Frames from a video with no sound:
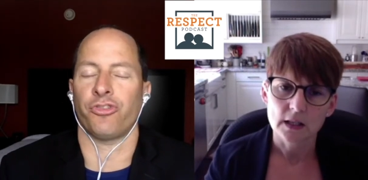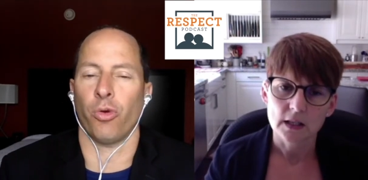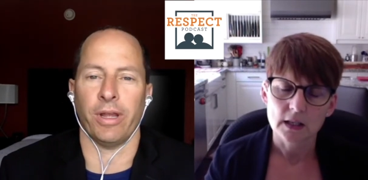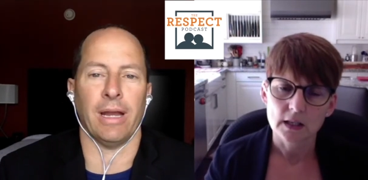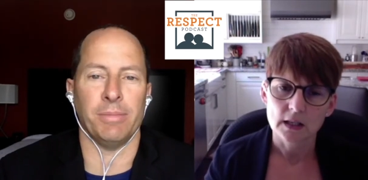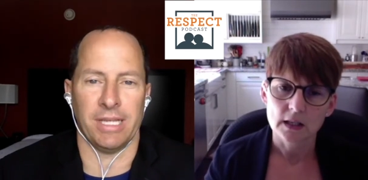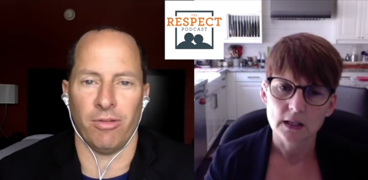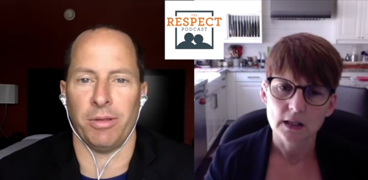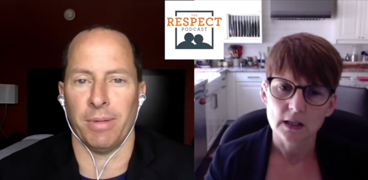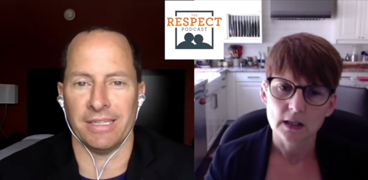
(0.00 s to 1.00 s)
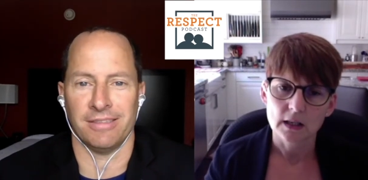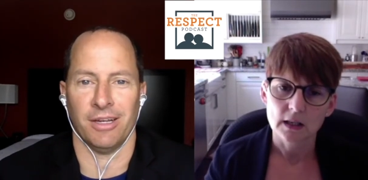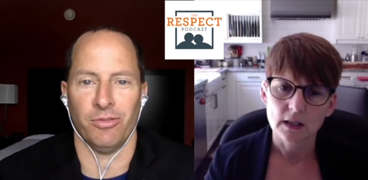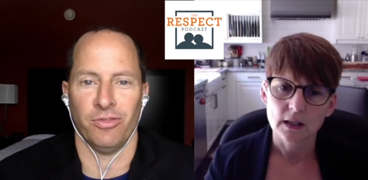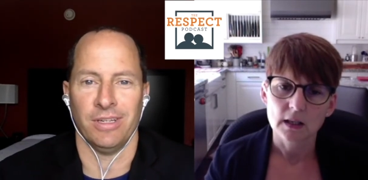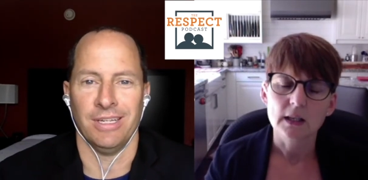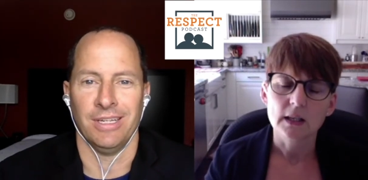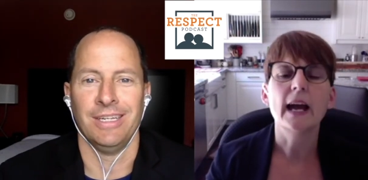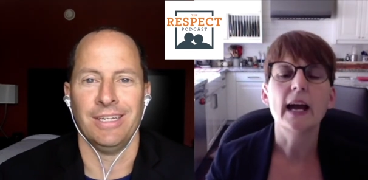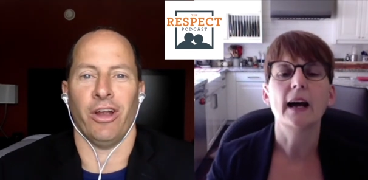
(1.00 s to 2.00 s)
Speaker 1: the story I'm telling myself.
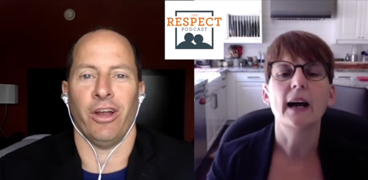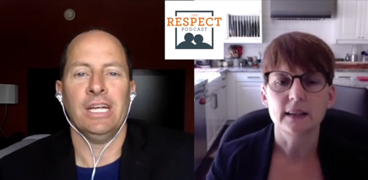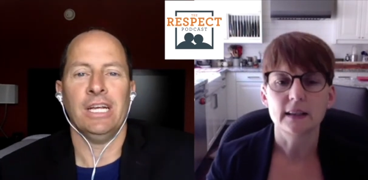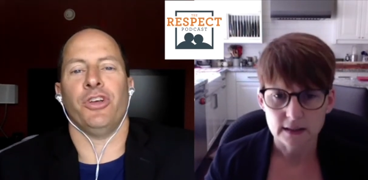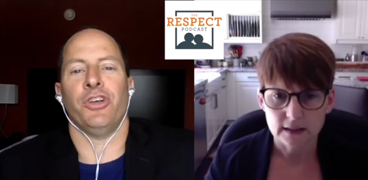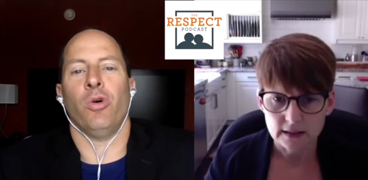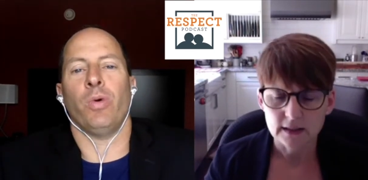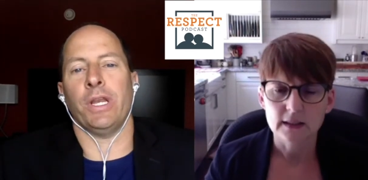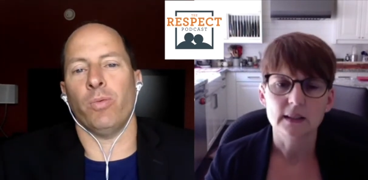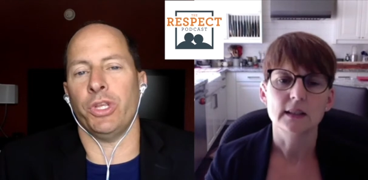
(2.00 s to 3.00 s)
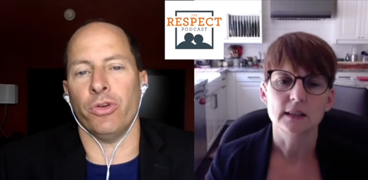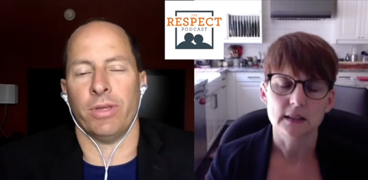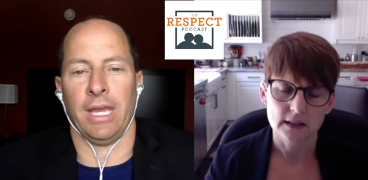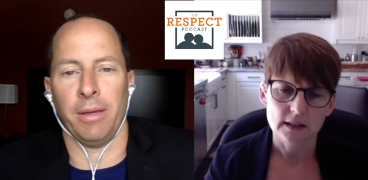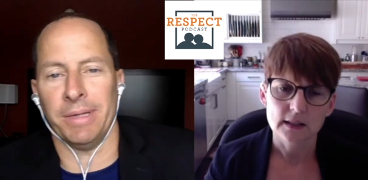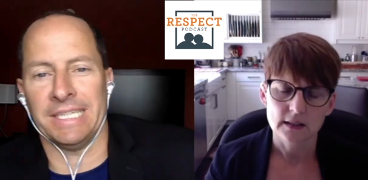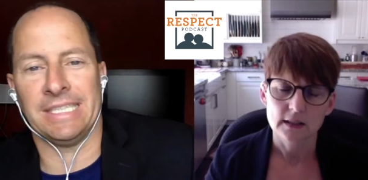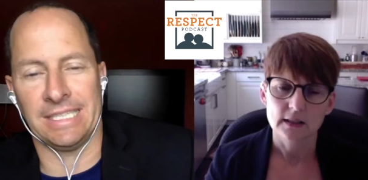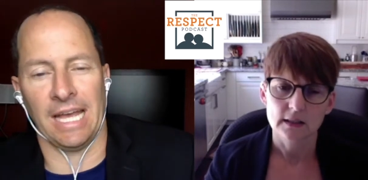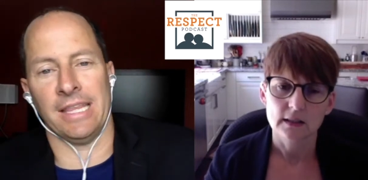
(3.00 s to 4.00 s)
Yeah. Right? So when, when you came in
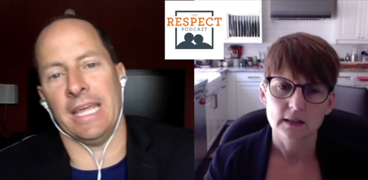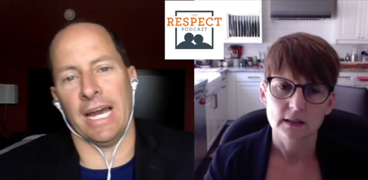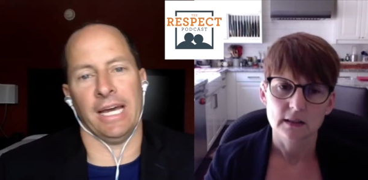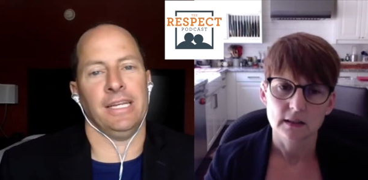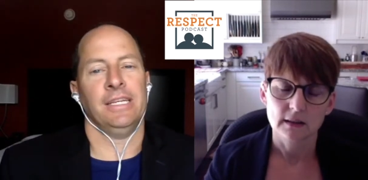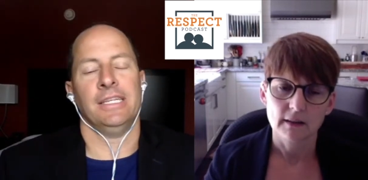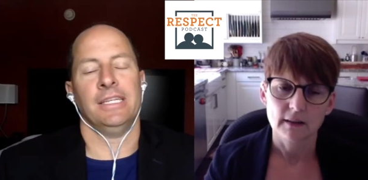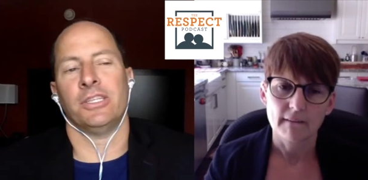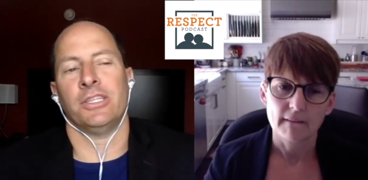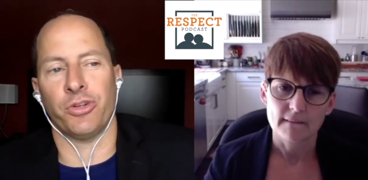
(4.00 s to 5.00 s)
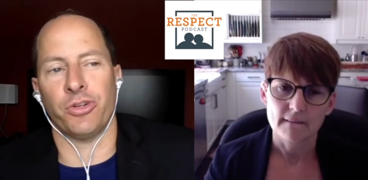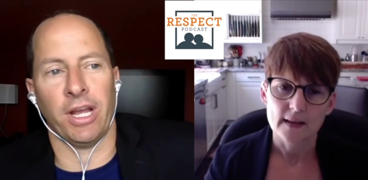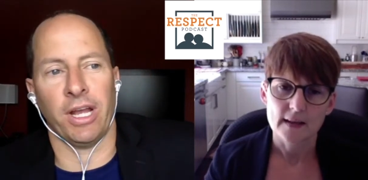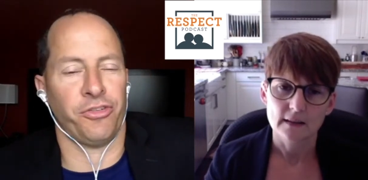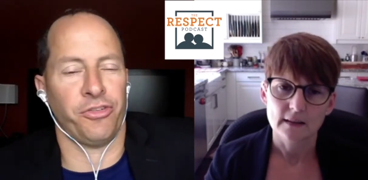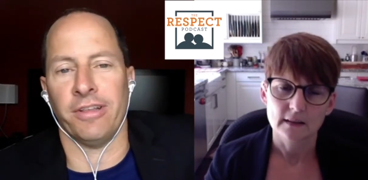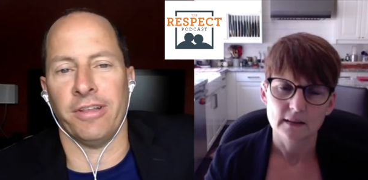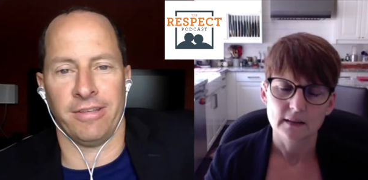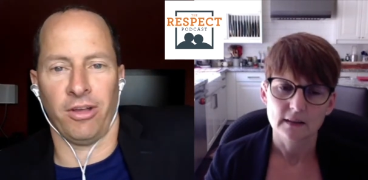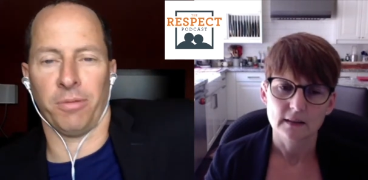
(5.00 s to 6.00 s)
and said that, the story I
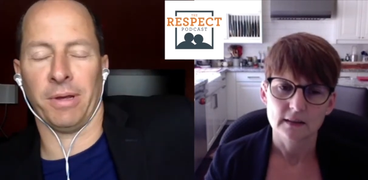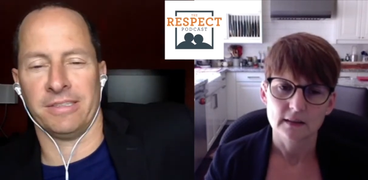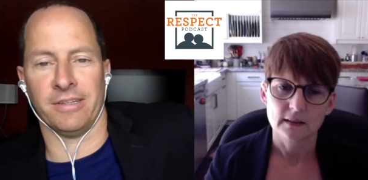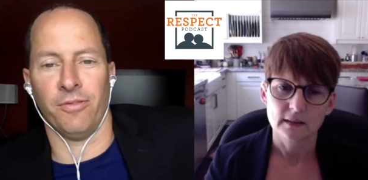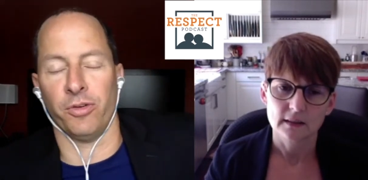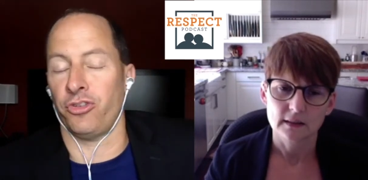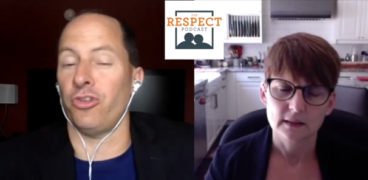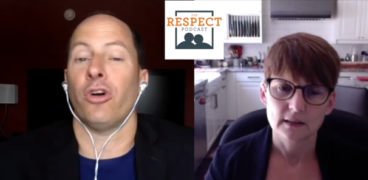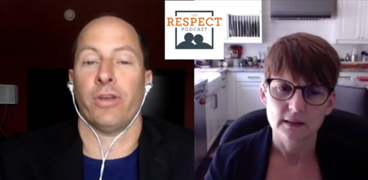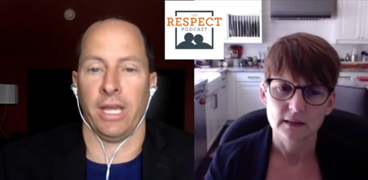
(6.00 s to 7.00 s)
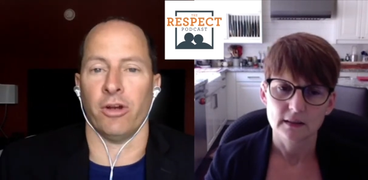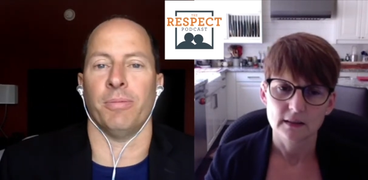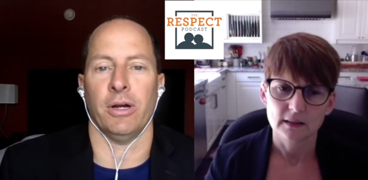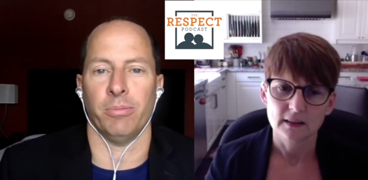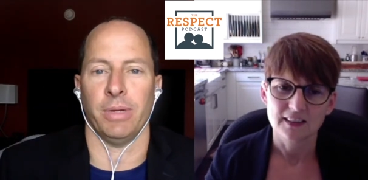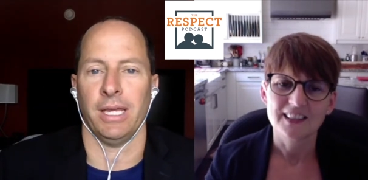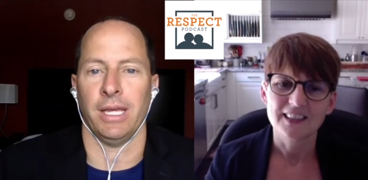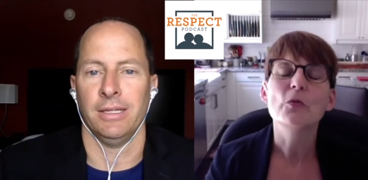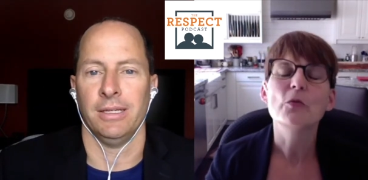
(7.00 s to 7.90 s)
started telling myself was, you don't care about me.